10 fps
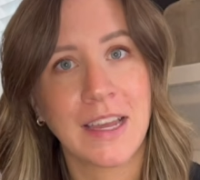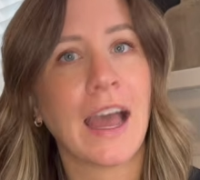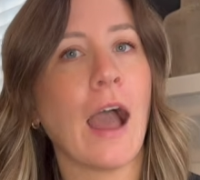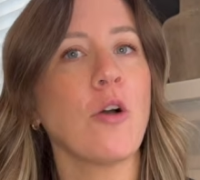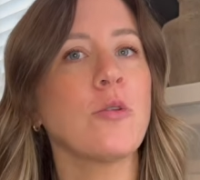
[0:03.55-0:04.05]

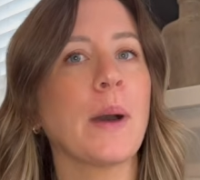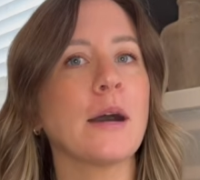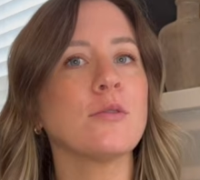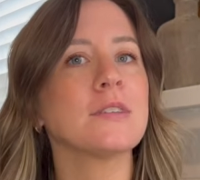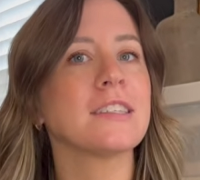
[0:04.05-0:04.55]
How
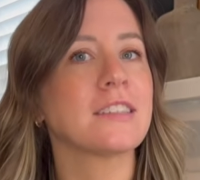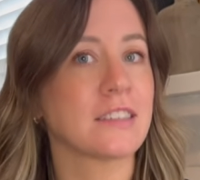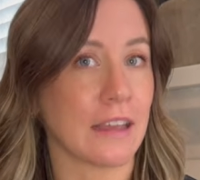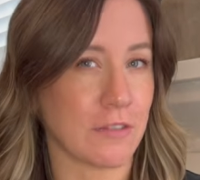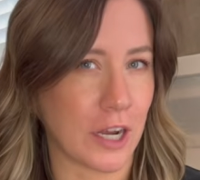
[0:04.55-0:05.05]
about
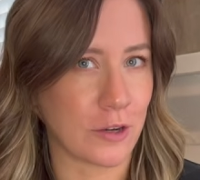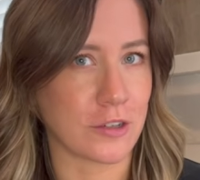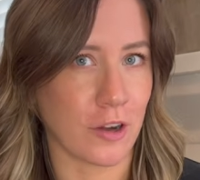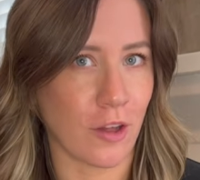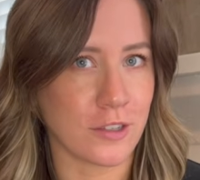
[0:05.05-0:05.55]

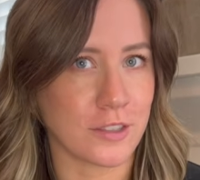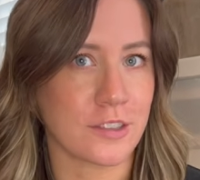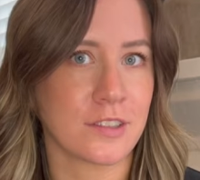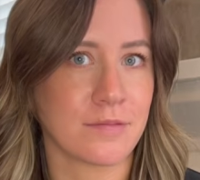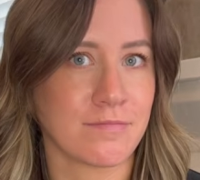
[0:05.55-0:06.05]

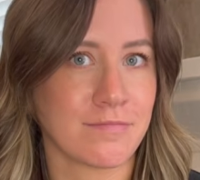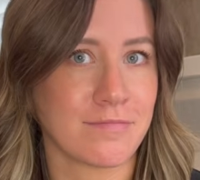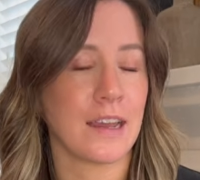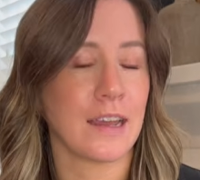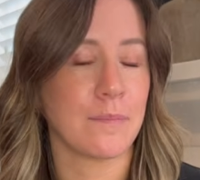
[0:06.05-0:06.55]
$700?
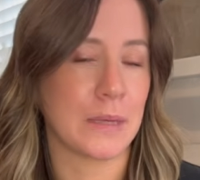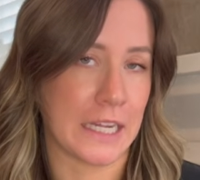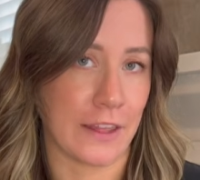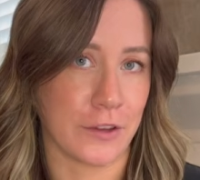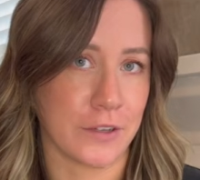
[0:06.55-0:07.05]
Me
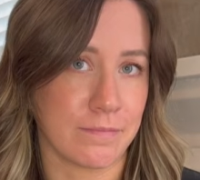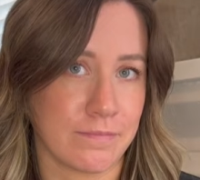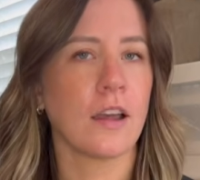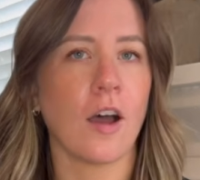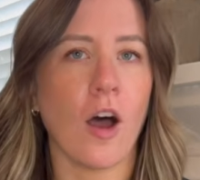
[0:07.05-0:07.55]
neither.
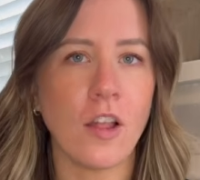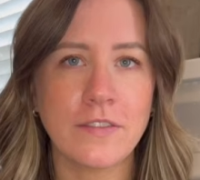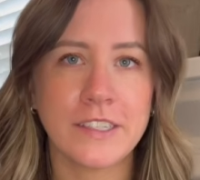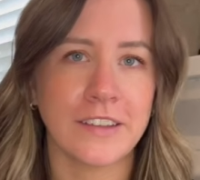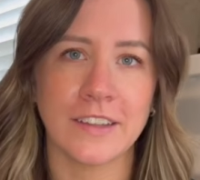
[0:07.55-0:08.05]

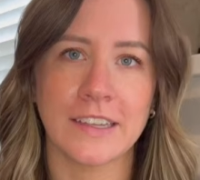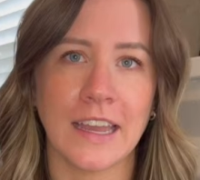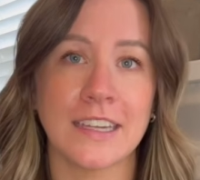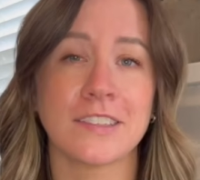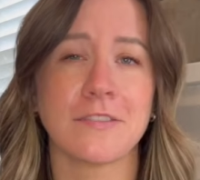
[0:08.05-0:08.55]
Olive
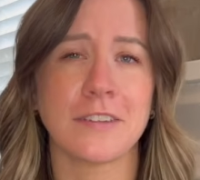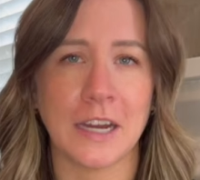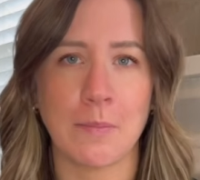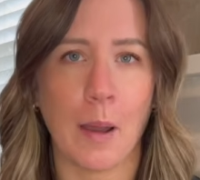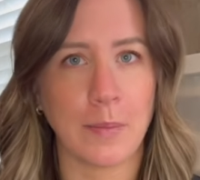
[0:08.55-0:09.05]
Atelier is a
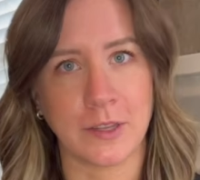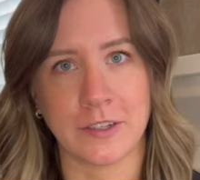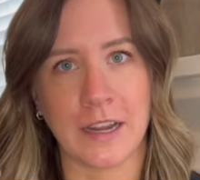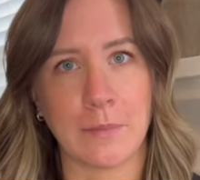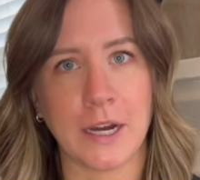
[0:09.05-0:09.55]
very popular
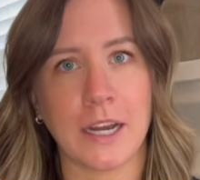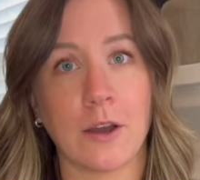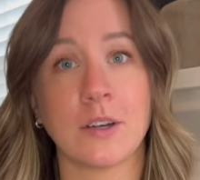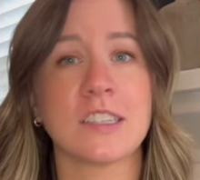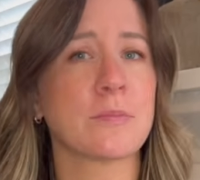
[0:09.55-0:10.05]
name right
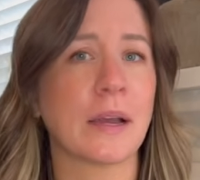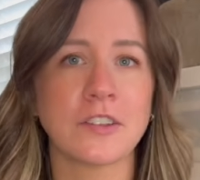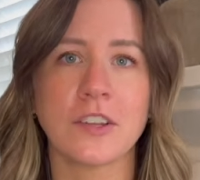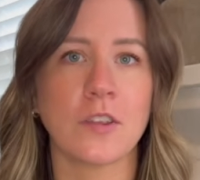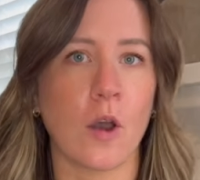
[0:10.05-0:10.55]
now,
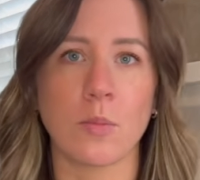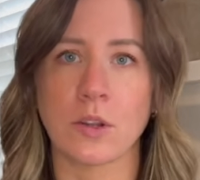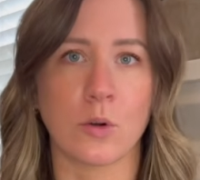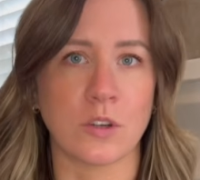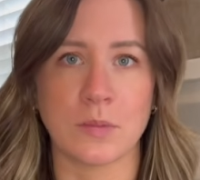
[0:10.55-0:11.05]
especially in the home
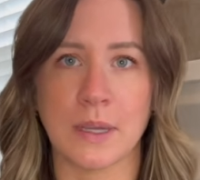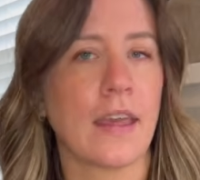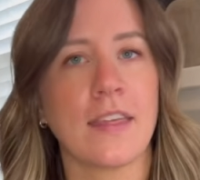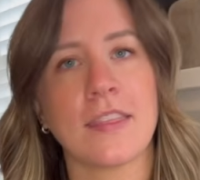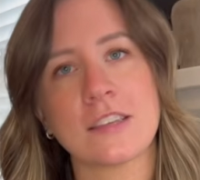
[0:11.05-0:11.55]
decor
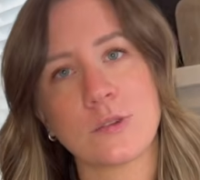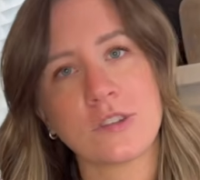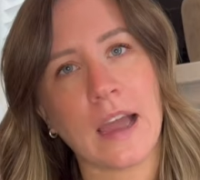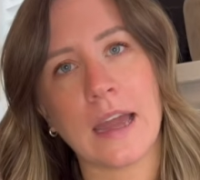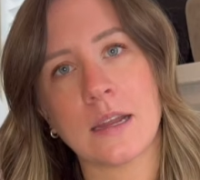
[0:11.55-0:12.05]
space. They source
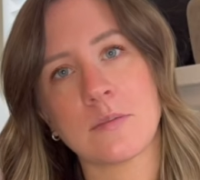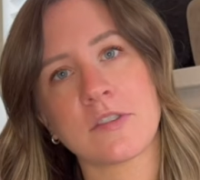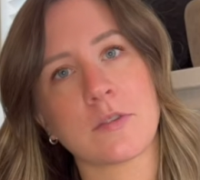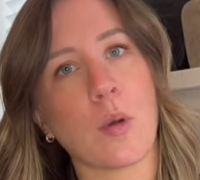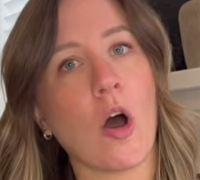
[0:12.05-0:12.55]
items
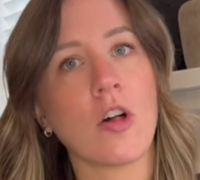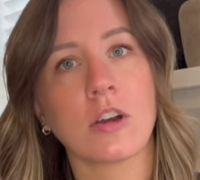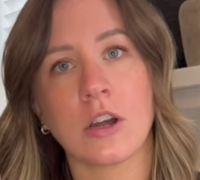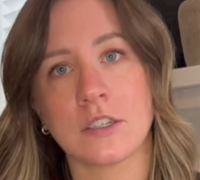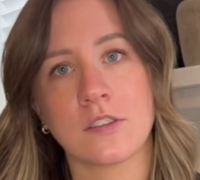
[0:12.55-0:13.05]
from all
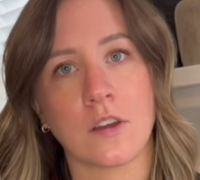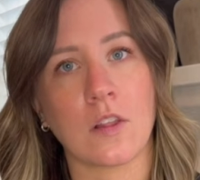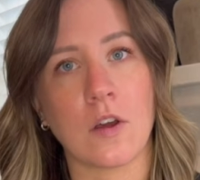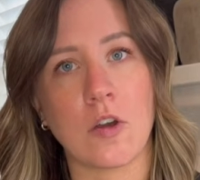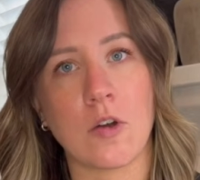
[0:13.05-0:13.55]
across the
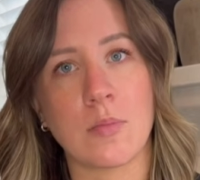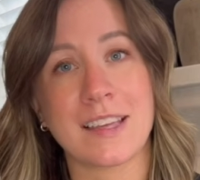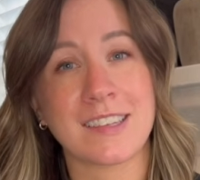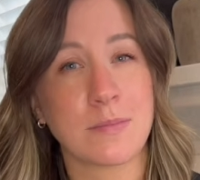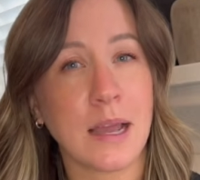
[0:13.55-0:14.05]
globe
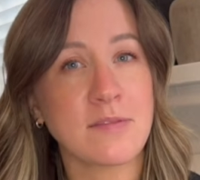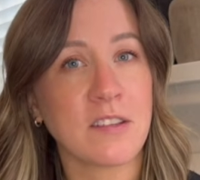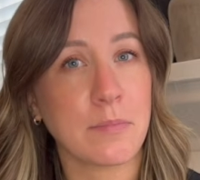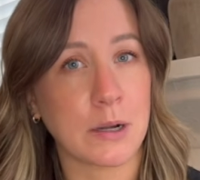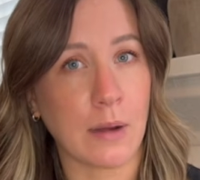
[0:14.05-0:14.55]
that sometimes
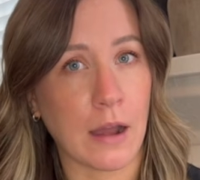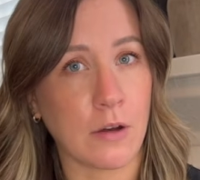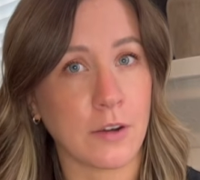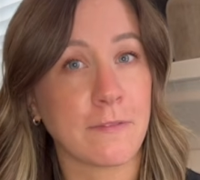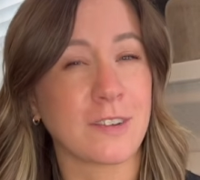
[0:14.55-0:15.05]
have been
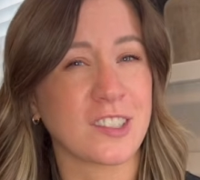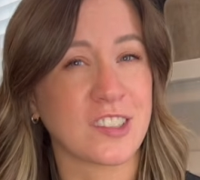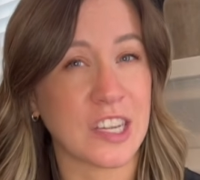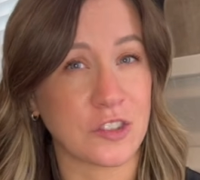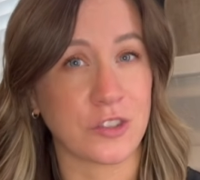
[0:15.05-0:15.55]
around for
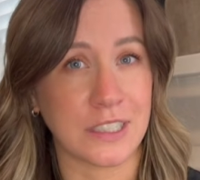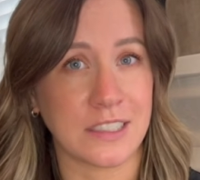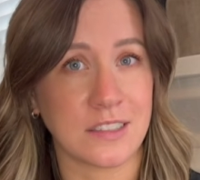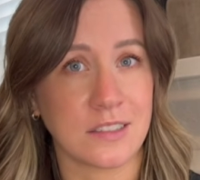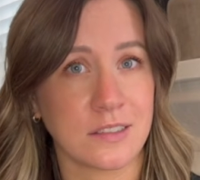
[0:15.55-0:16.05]

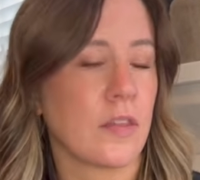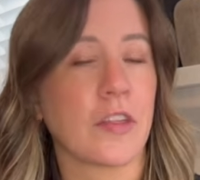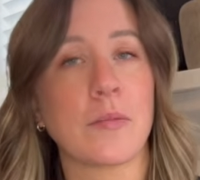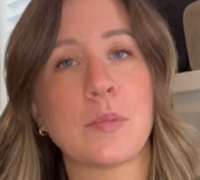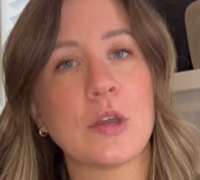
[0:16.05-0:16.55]
centuries.
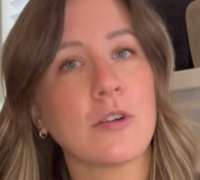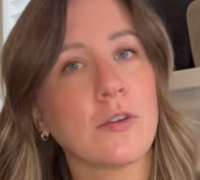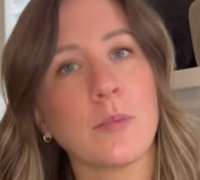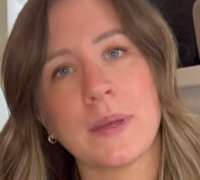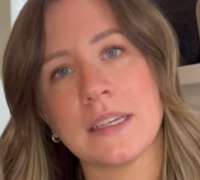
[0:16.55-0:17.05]
They're
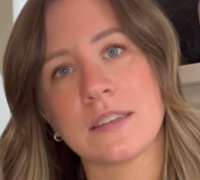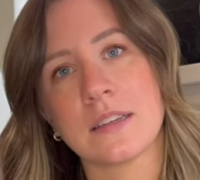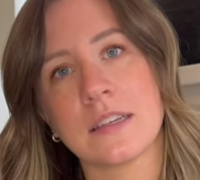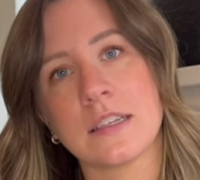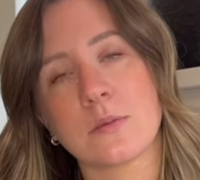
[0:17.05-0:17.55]
beautiful
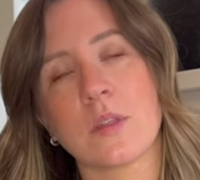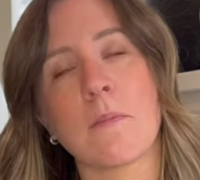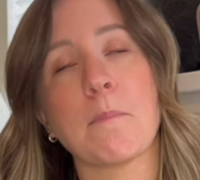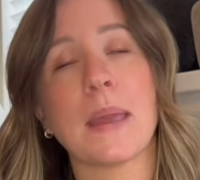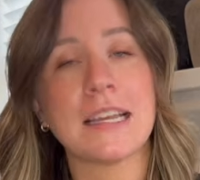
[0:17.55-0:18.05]
pieces with
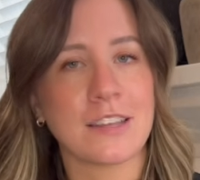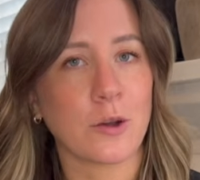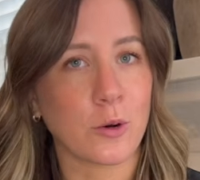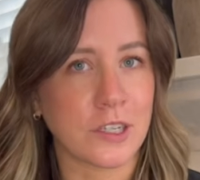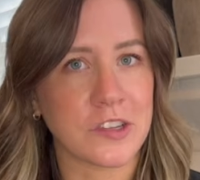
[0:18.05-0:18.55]
amazing
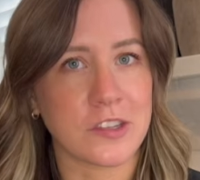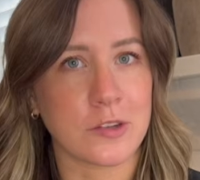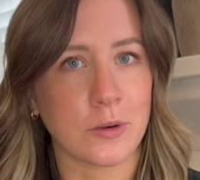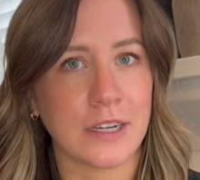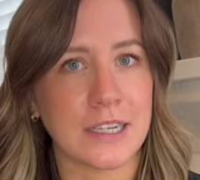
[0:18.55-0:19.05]
origin
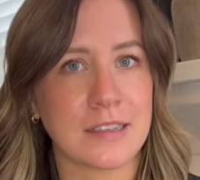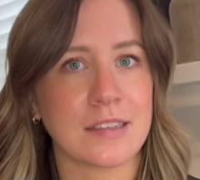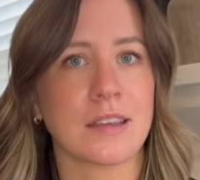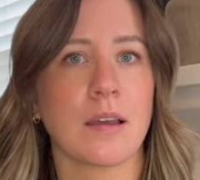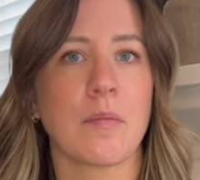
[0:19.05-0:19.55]

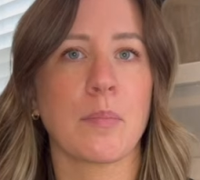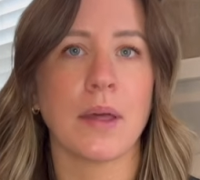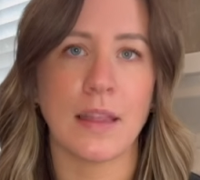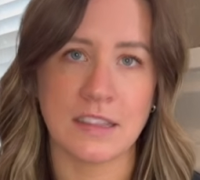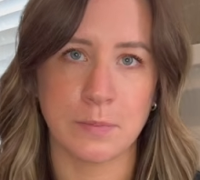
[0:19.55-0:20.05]
stories,
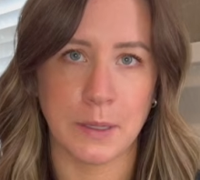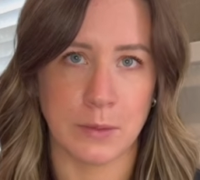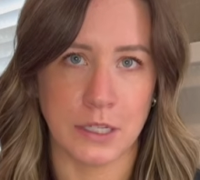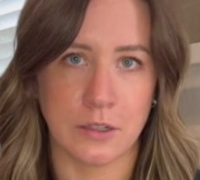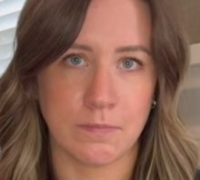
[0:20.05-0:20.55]
but let's be
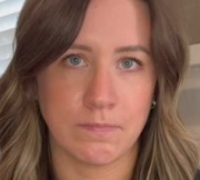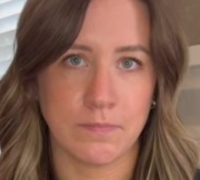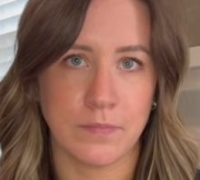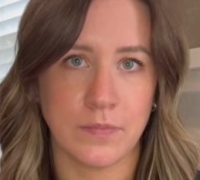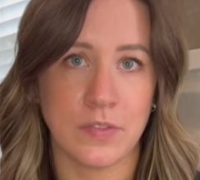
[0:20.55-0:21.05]
real,
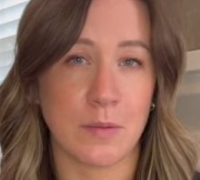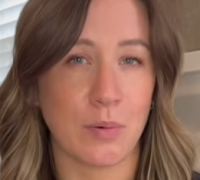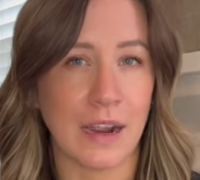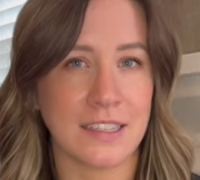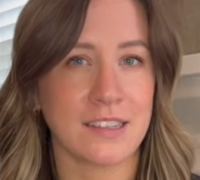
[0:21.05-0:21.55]
the
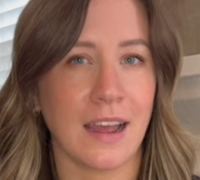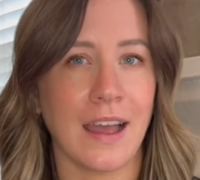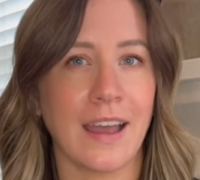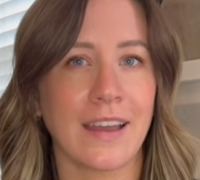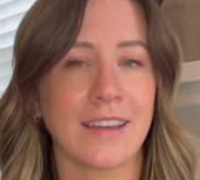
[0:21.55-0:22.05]
price
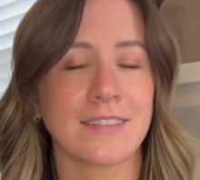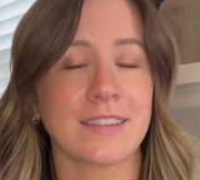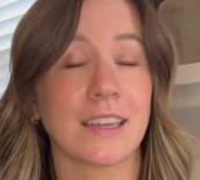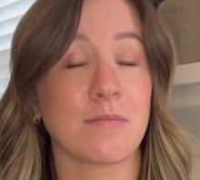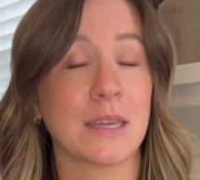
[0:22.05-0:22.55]
tag
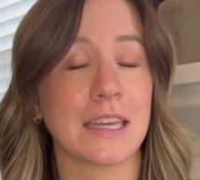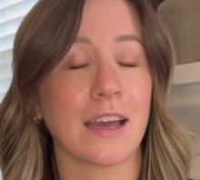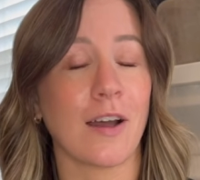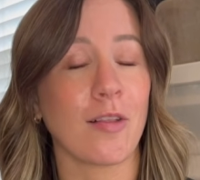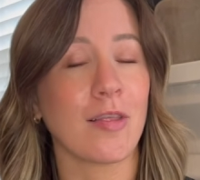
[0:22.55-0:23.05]
can be
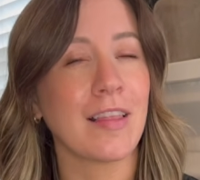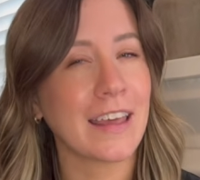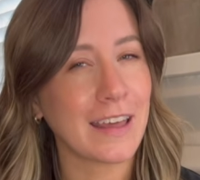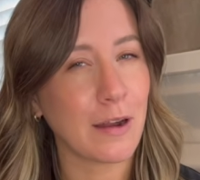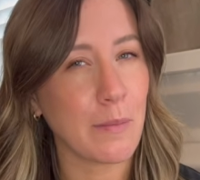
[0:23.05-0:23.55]
a
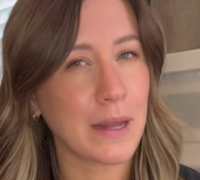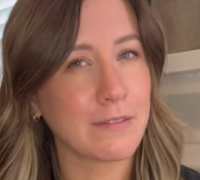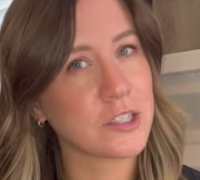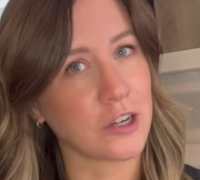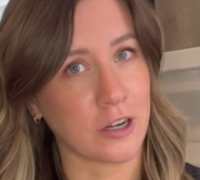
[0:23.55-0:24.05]
little bit of
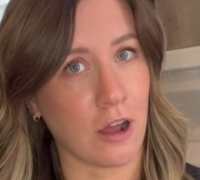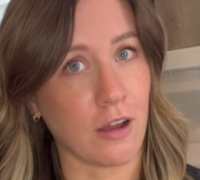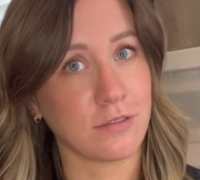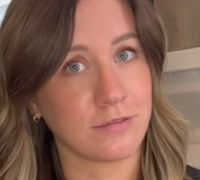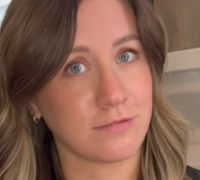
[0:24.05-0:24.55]
a turnoff.